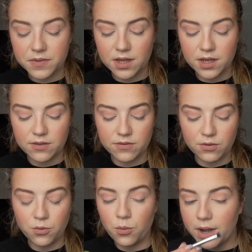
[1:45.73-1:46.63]
It's
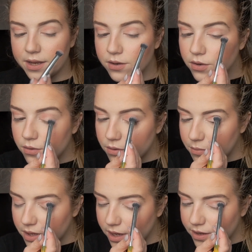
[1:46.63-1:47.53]
quite new to
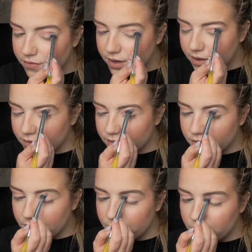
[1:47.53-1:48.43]
me. I've never
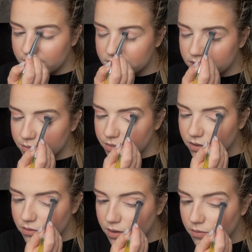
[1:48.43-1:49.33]
tried What's Up
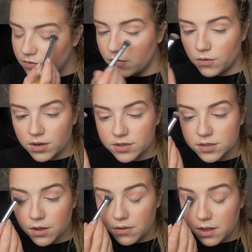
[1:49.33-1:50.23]
Beauty before,
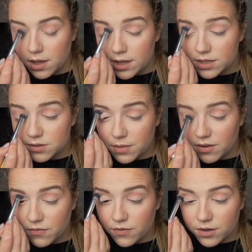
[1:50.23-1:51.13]
so it's my
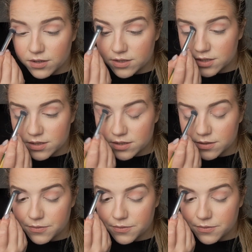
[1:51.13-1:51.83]
first,